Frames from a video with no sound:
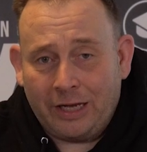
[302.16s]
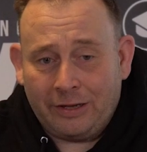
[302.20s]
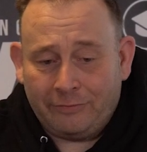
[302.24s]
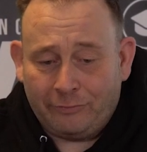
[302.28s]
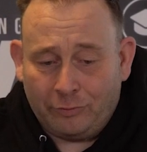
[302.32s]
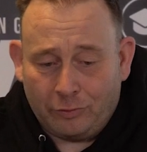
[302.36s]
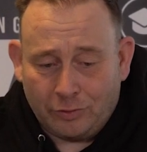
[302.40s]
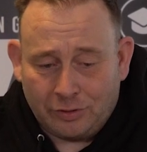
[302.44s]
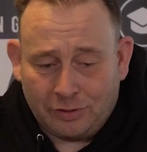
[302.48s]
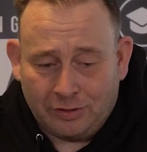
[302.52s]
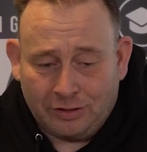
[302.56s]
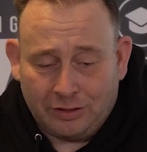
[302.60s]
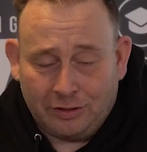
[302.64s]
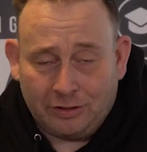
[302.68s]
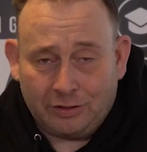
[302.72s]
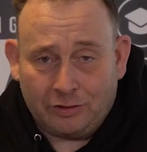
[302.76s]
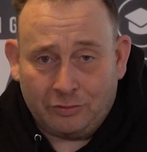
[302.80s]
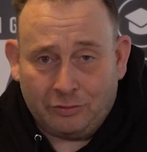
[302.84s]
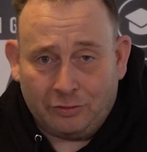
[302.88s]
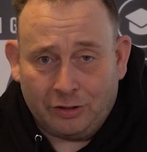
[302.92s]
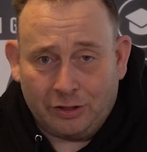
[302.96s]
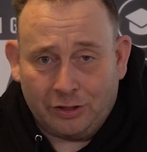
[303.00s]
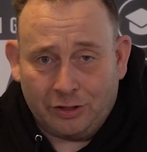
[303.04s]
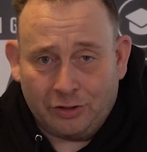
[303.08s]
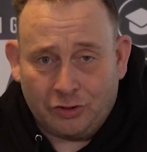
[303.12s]
you have also an
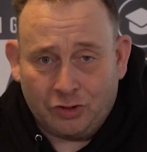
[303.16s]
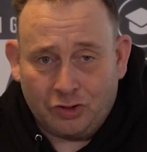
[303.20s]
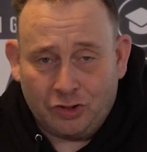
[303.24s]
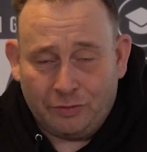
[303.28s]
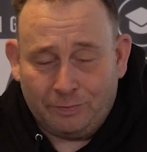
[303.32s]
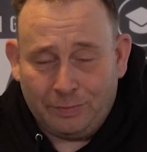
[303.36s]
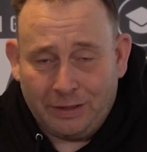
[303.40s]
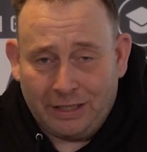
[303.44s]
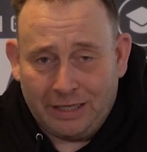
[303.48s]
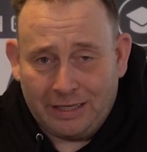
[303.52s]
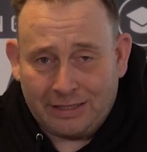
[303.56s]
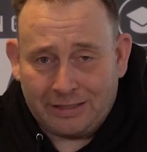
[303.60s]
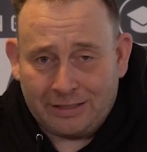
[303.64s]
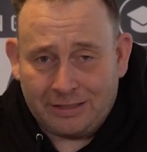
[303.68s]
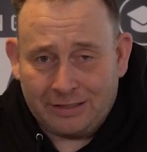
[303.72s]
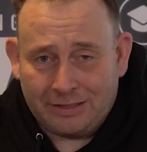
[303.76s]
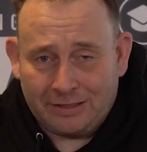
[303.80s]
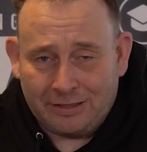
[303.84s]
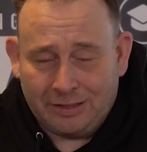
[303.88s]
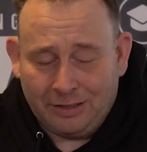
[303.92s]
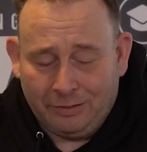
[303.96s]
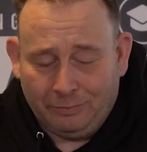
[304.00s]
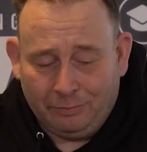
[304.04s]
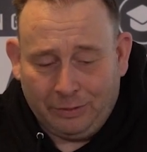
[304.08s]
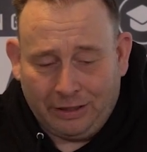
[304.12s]
internal GPS
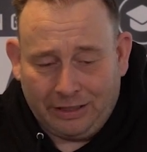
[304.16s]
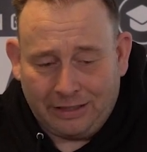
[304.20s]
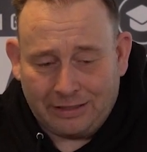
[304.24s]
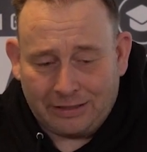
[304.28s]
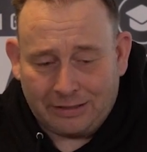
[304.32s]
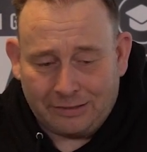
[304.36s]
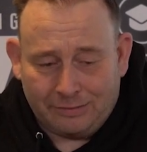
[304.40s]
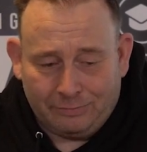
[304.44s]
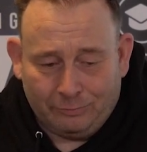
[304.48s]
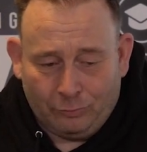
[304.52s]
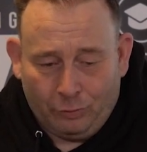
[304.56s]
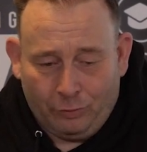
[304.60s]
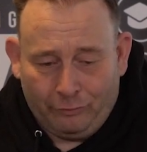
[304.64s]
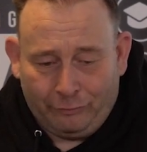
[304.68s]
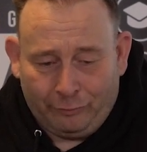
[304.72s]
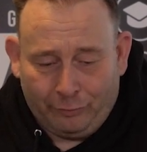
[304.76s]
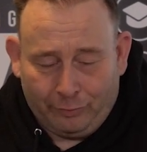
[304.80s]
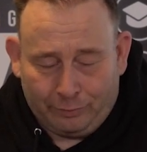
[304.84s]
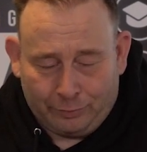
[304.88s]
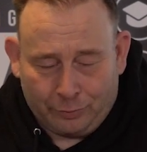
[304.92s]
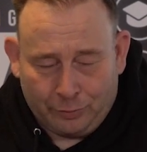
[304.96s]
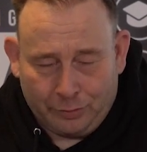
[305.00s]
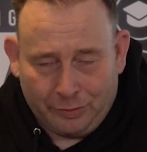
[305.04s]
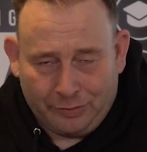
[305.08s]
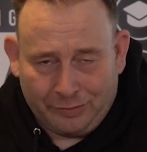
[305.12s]
system, but it's more
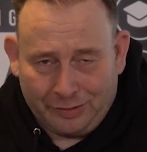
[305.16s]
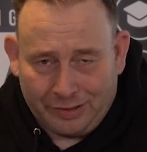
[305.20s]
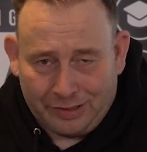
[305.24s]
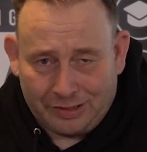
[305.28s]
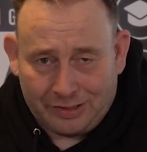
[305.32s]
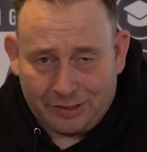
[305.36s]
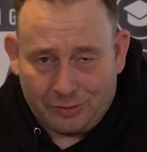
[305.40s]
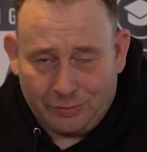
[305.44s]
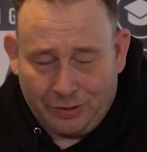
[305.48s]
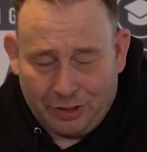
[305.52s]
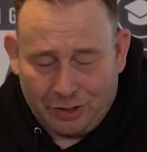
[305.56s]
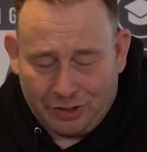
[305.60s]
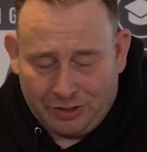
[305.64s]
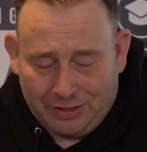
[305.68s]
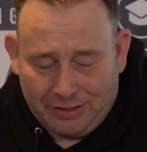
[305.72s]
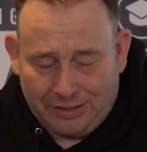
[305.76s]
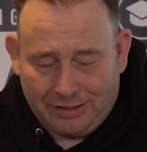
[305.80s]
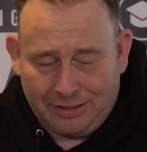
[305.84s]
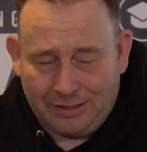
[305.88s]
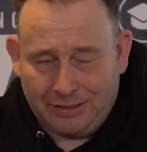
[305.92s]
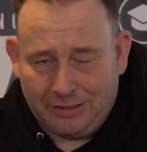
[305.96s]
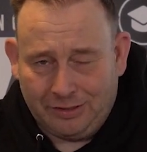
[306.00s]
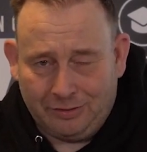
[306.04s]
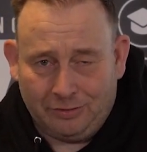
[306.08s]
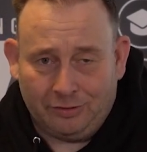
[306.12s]
for pre-registration.
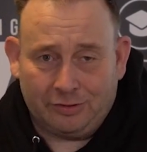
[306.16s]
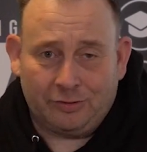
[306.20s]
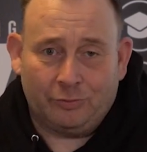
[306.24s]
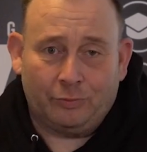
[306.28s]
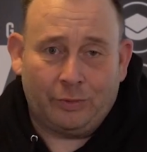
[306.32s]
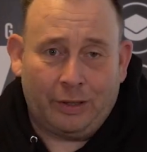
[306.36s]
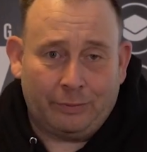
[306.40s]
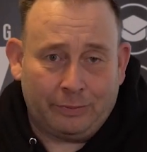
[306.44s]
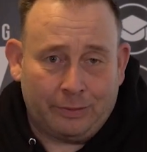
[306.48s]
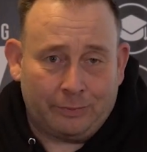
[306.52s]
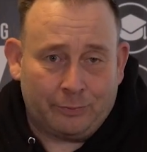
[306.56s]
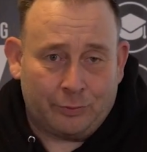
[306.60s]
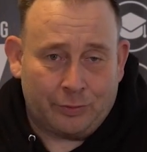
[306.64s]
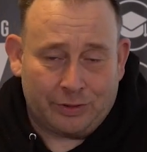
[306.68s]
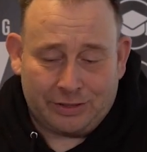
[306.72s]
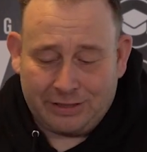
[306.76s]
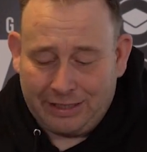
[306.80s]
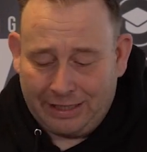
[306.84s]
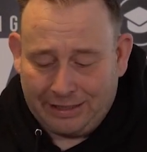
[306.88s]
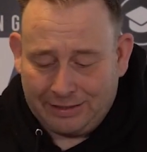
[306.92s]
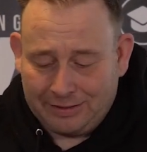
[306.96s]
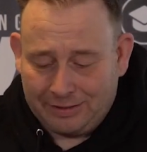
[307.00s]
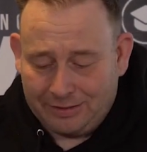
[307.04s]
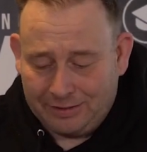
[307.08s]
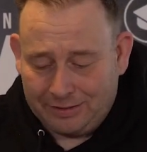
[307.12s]
This is not a very
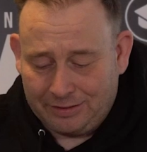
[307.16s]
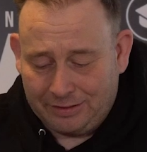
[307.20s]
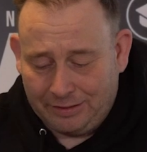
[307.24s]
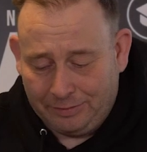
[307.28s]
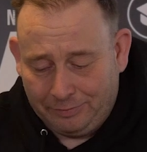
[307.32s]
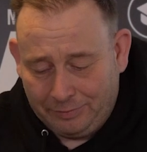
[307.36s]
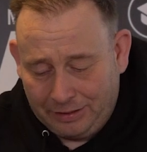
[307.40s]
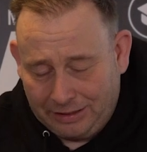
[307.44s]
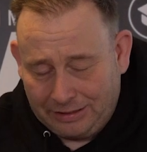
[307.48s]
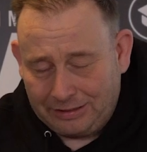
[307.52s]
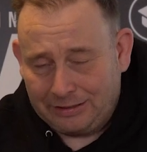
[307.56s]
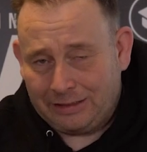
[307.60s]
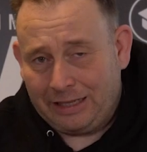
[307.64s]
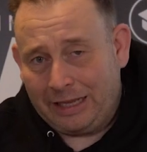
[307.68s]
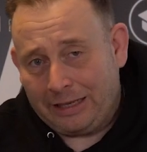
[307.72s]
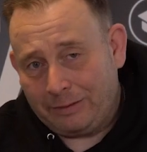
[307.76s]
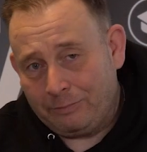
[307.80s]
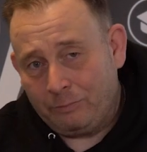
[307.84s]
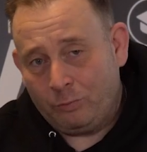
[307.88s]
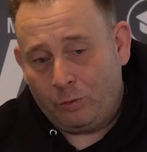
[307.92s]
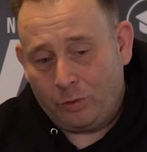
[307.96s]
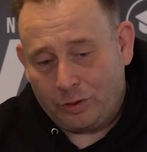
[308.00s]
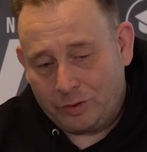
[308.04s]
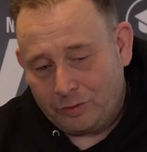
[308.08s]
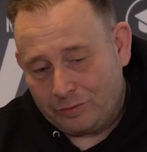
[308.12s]
precise system. It's like
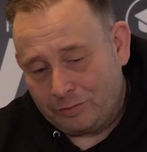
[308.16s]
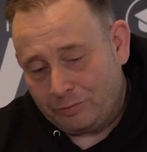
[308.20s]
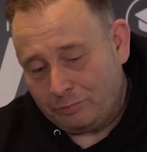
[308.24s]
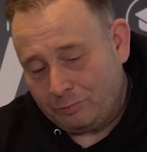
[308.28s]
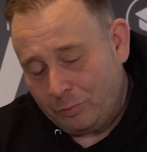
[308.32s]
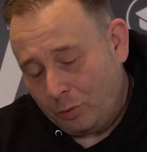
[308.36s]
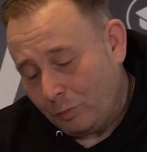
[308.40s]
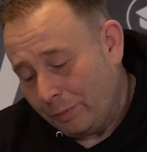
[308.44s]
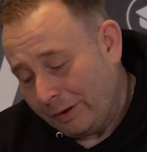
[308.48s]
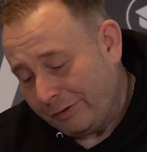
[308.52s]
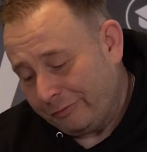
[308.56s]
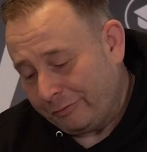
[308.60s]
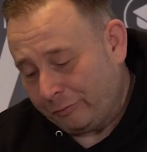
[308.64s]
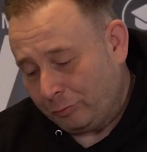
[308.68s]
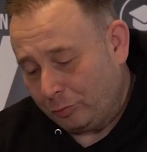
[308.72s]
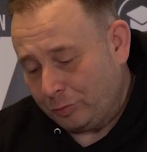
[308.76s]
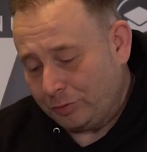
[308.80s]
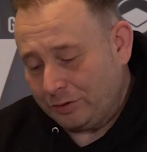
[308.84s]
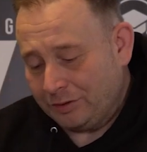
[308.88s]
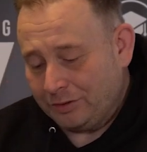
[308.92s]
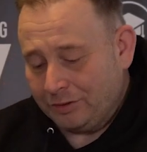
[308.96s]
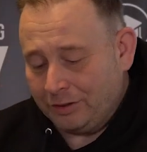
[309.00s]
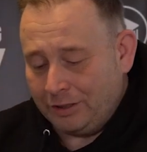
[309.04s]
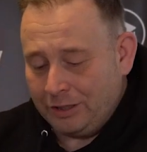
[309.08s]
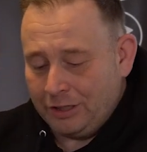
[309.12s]
more your mobile
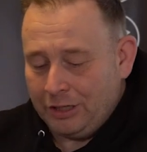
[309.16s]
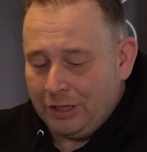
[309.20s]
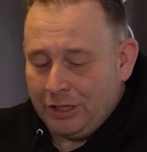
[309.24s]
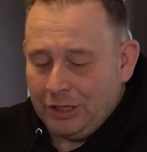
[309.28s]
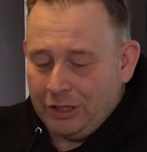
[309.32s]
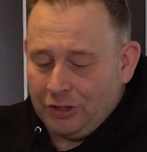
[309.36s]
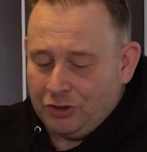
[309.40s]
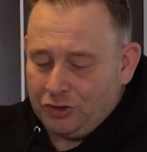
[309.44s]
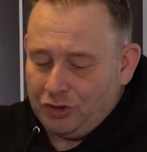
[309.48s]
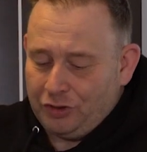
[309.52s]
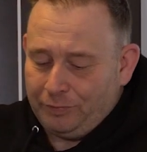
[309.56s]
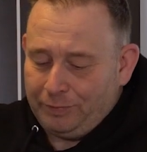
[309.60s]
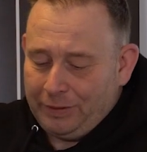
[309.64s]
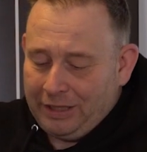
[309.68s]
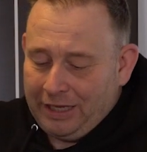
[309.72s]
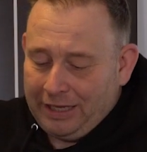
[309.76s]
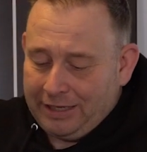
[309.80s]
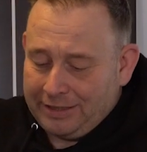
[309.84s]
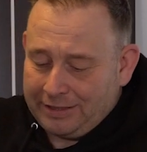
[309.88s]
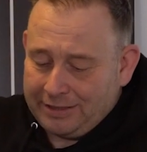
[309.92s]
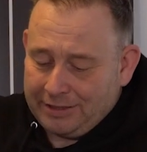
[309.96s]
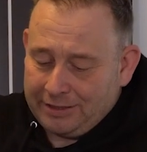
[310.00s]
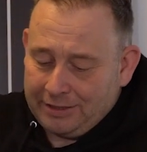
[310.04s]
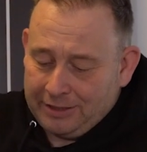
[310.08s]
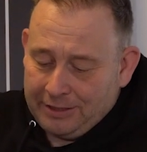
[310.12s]
phone
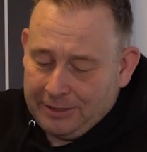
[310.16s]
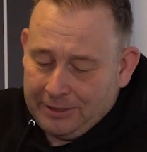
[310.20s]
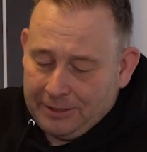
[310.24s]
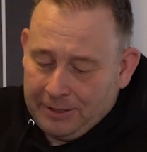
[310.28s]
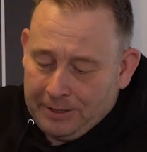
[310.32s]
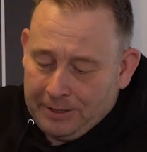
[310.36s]
GPS.